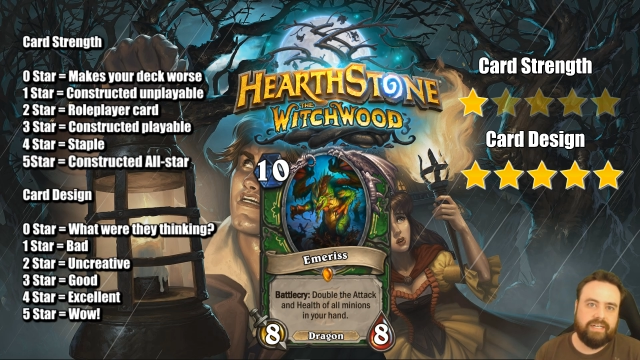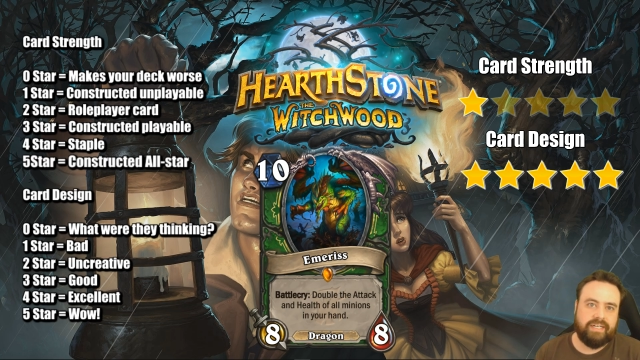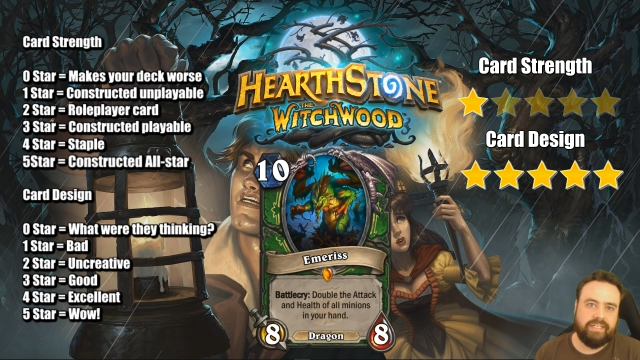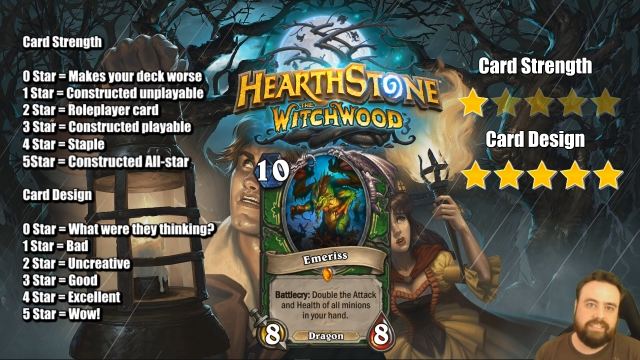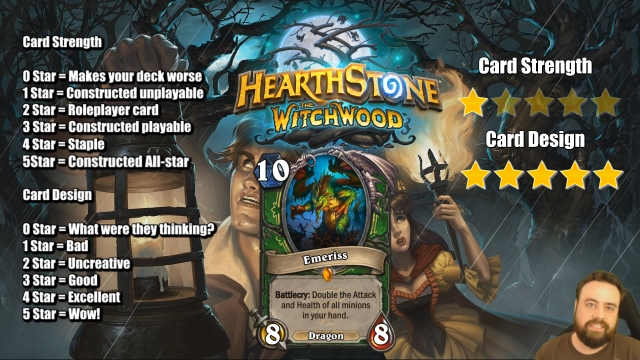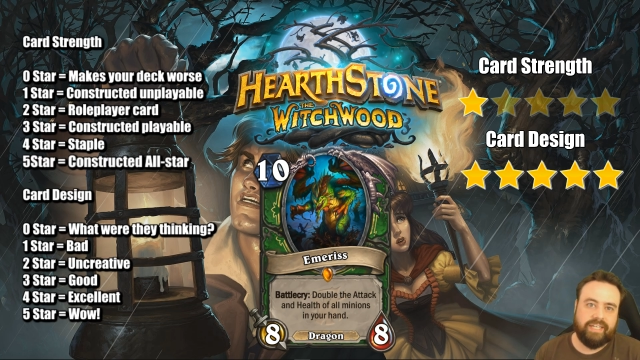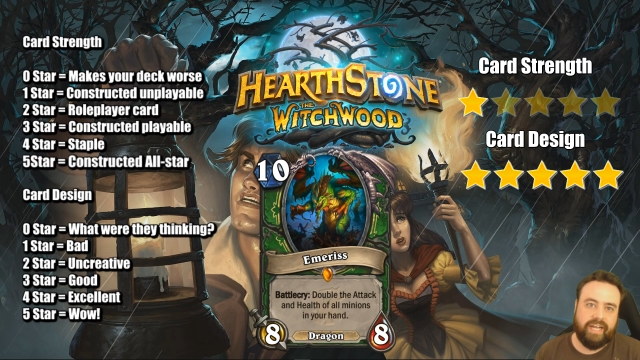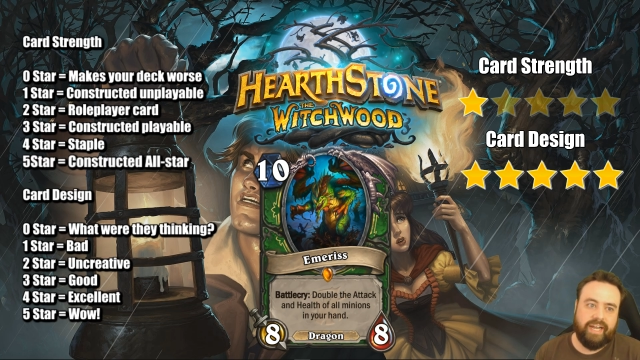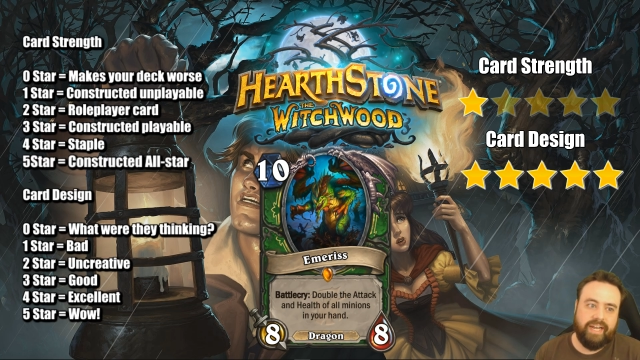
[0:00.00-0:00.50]

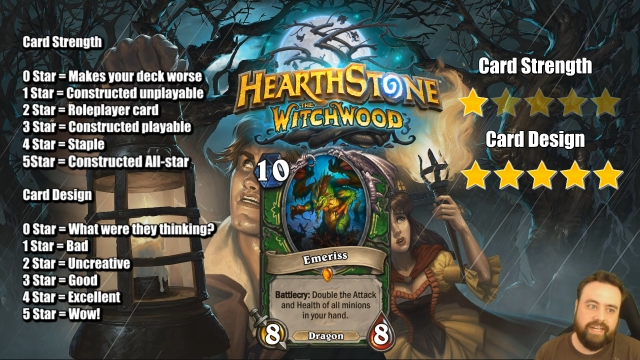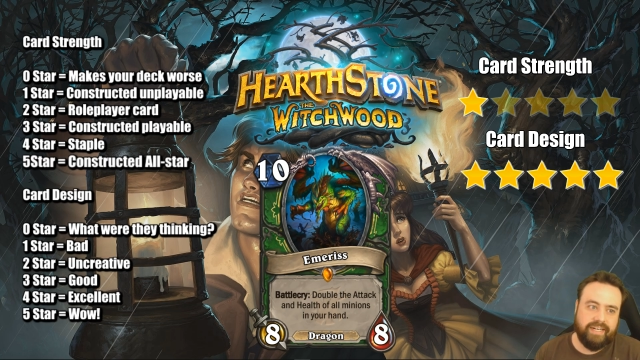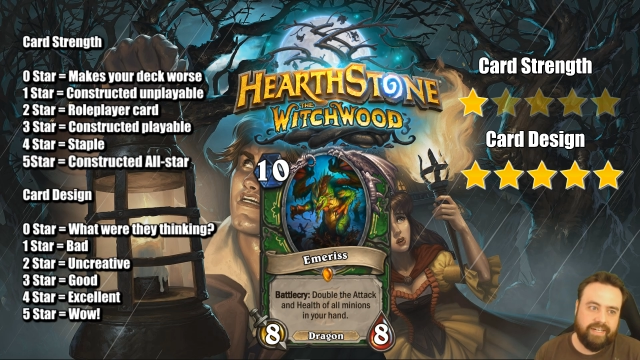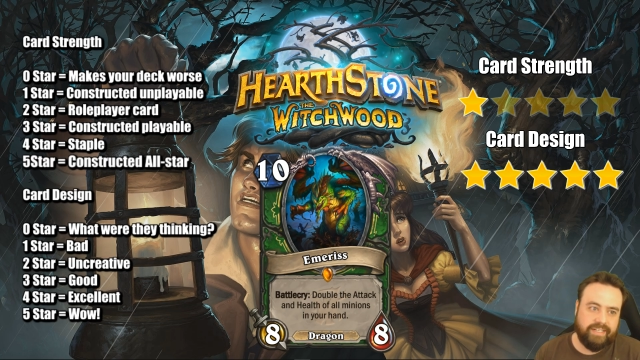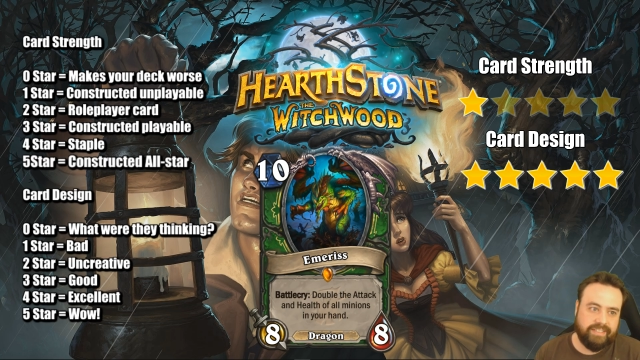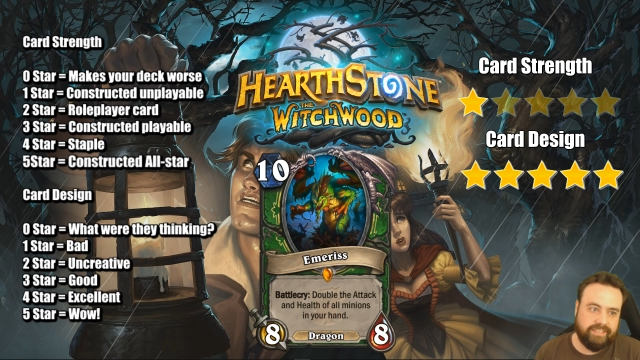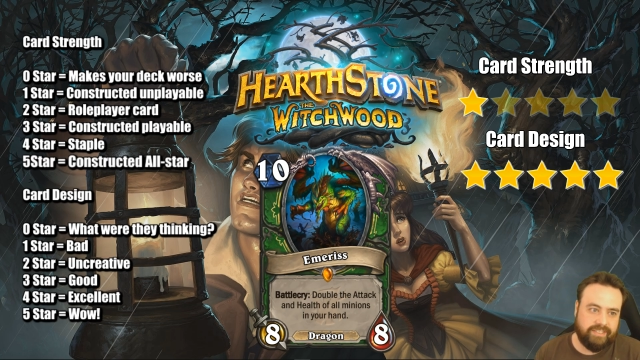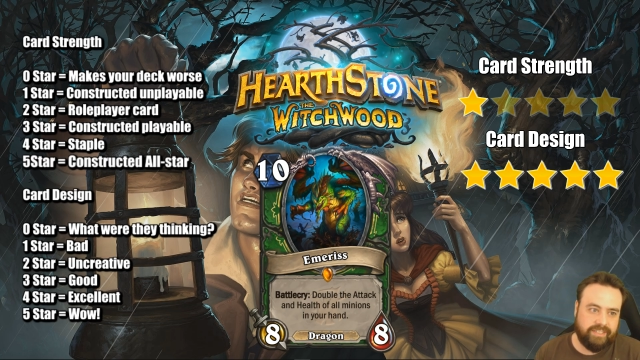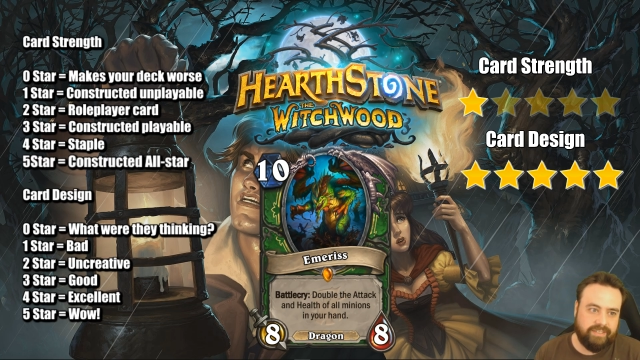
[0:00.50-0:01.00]
Giant
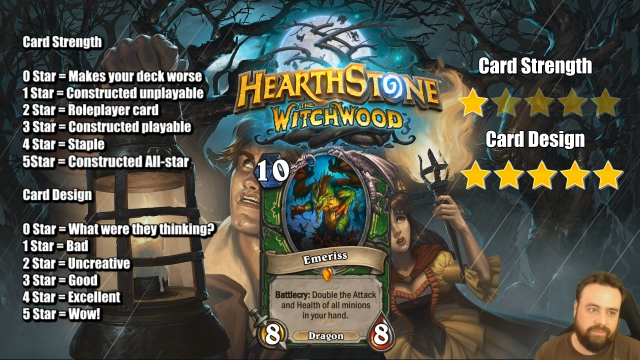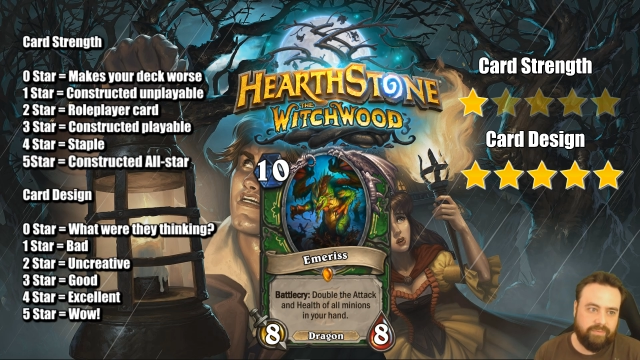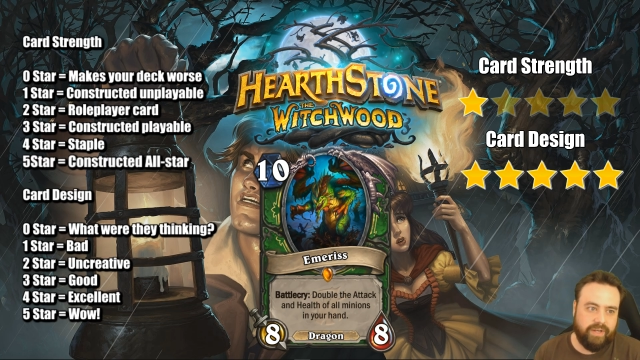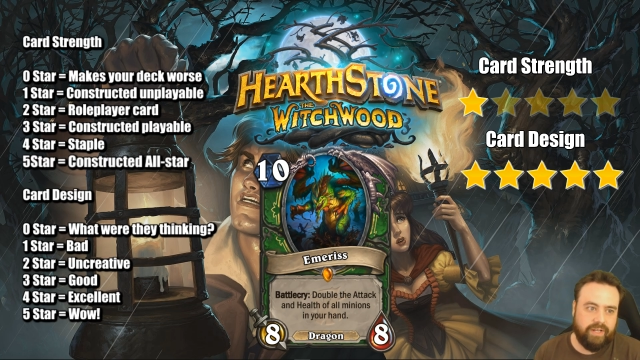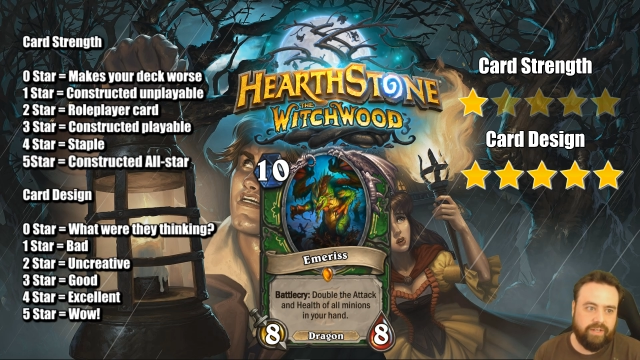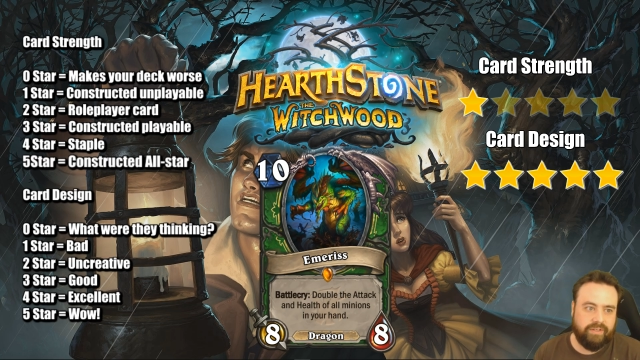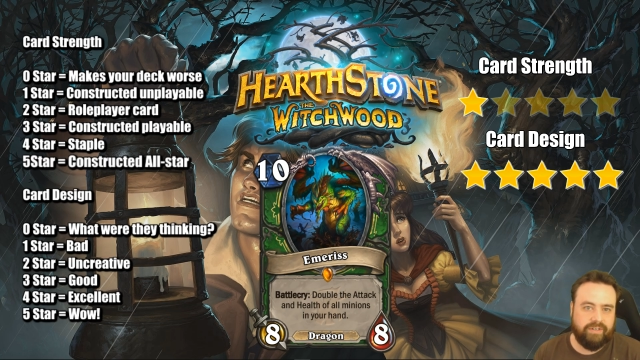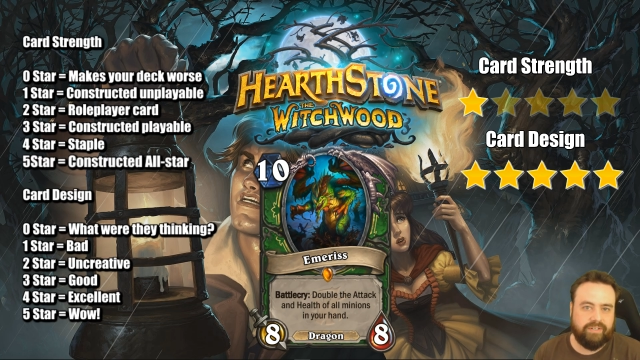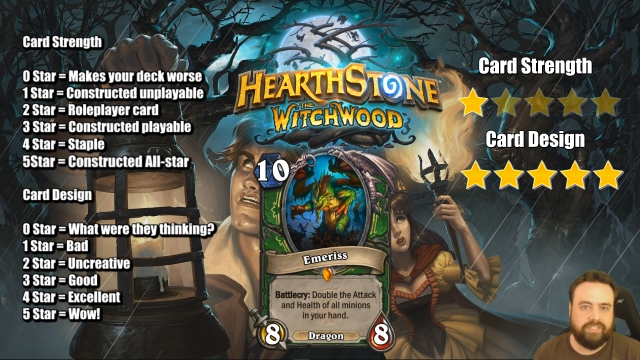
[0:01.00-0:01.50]
Hunter,
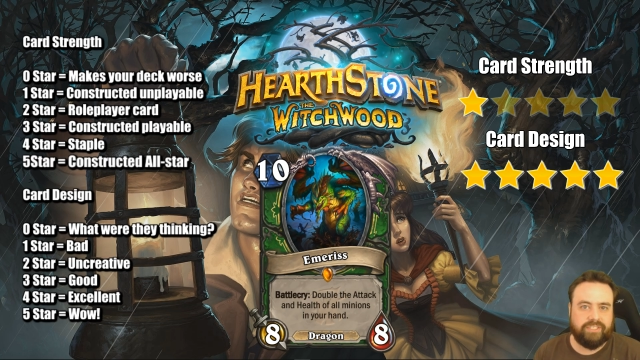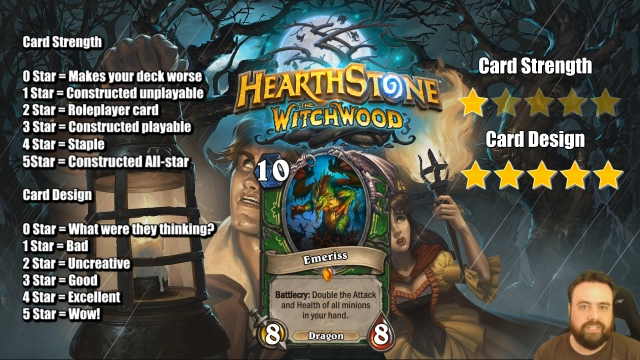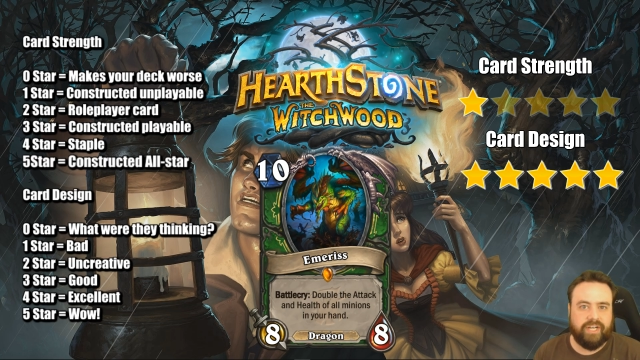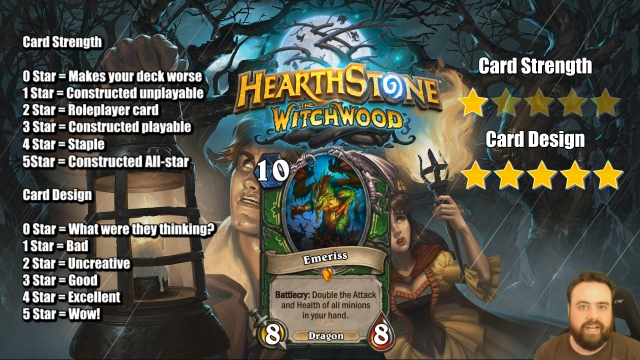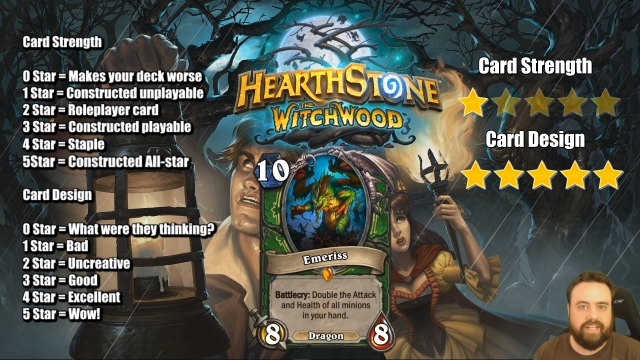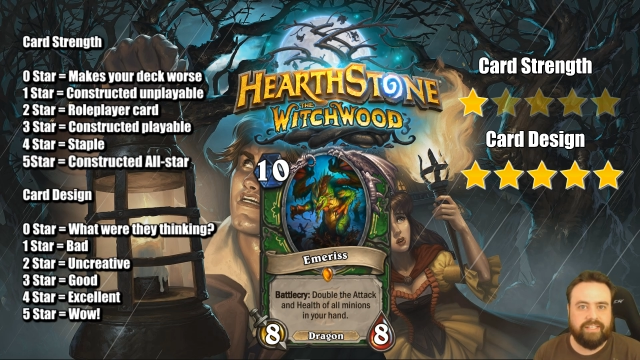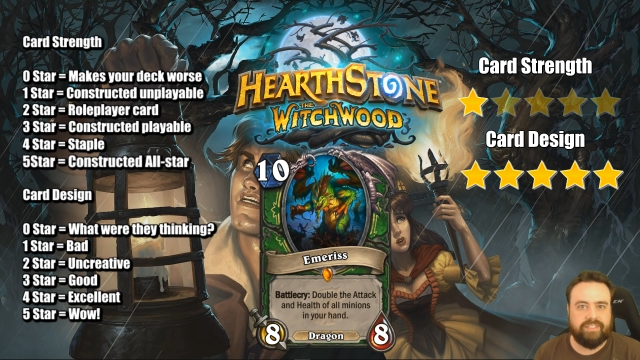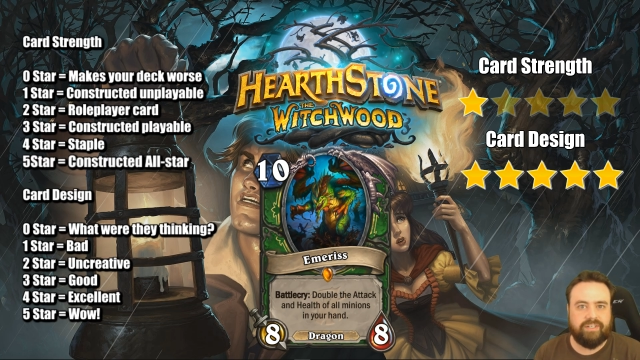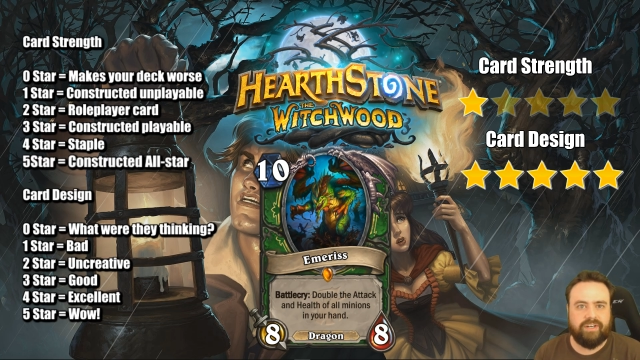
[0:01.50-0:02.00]
well, your
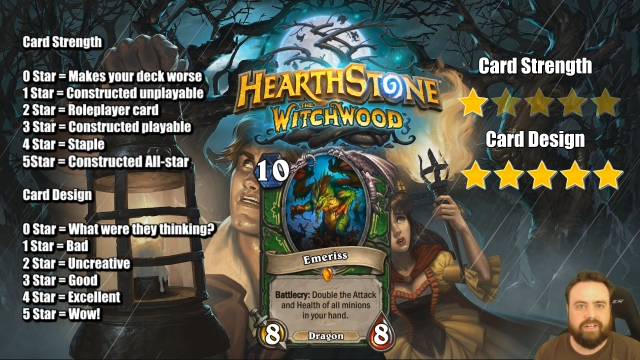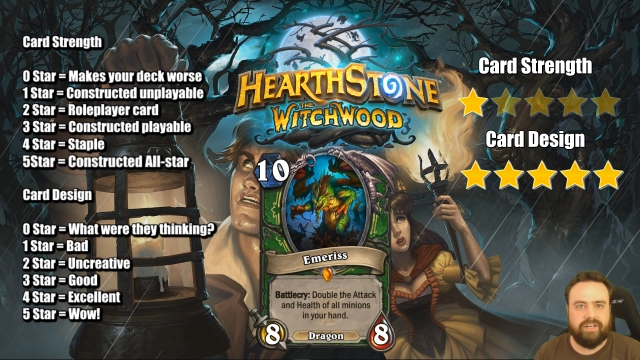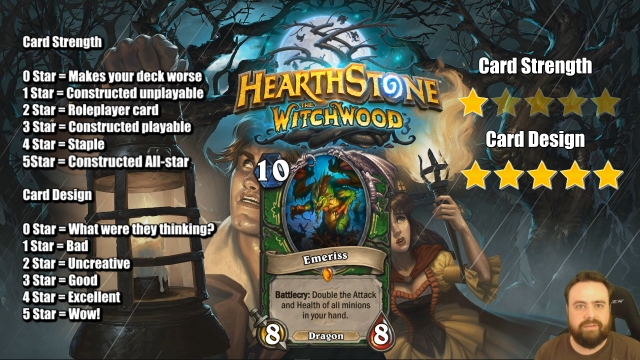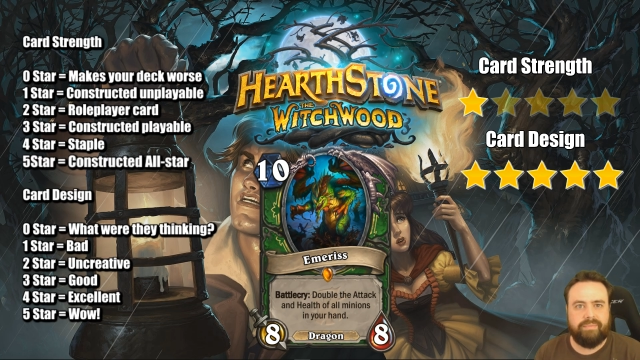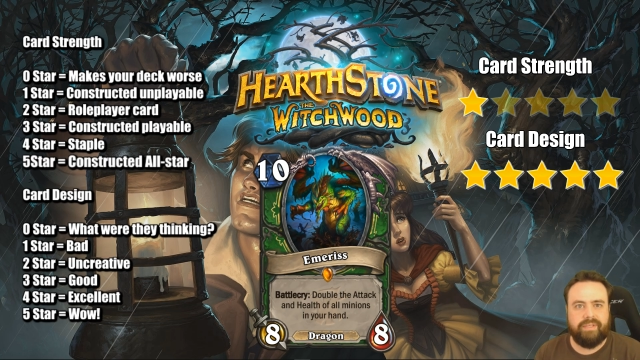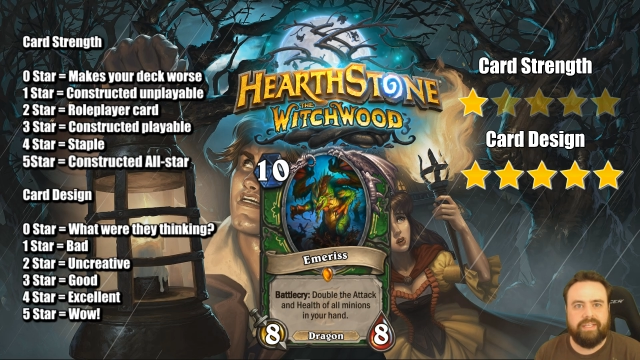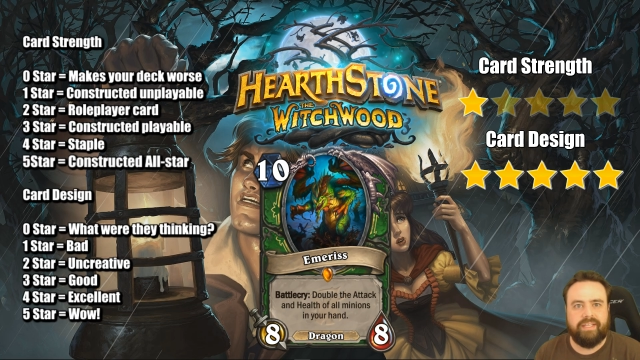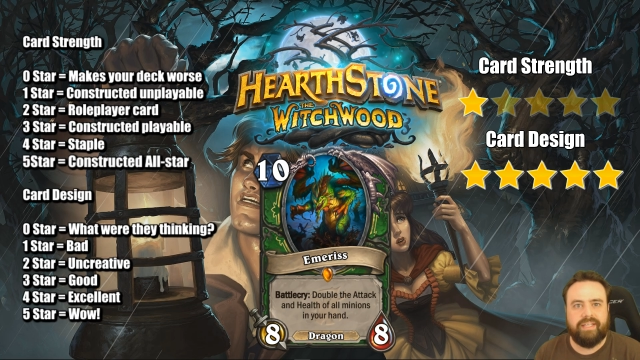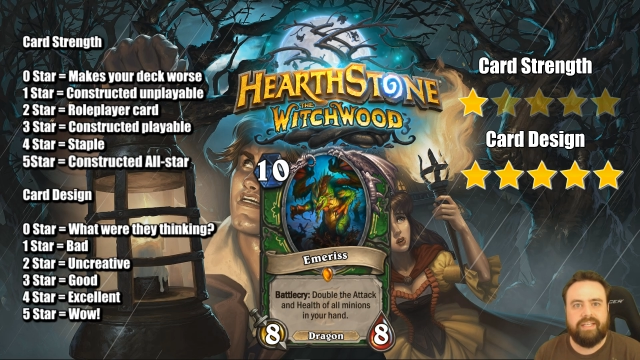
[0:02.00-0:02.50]
Giants are going to
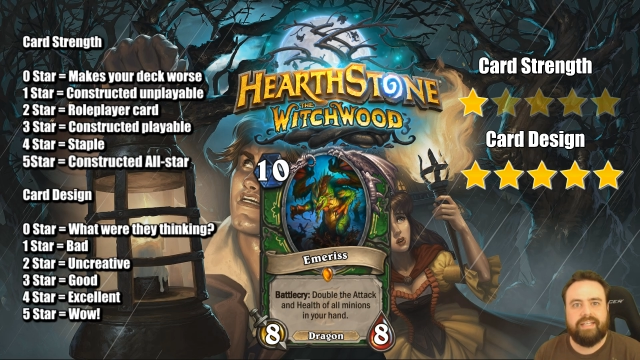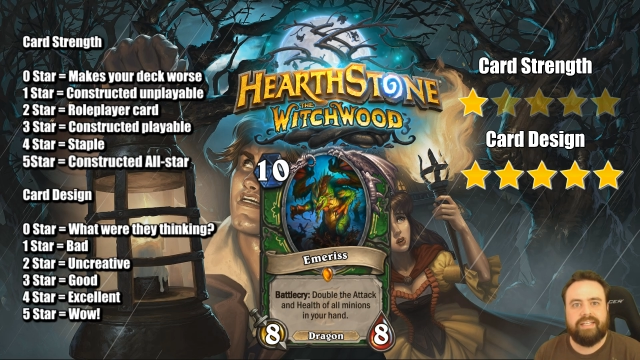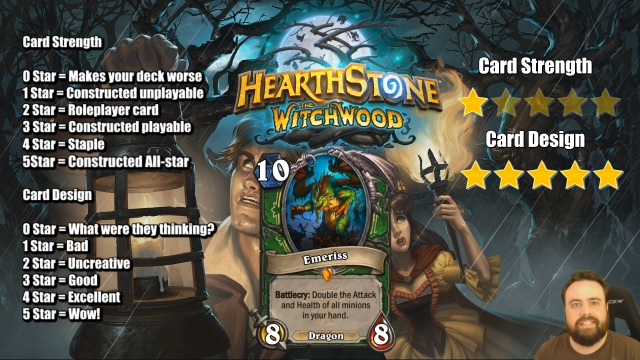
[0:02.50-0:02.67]
be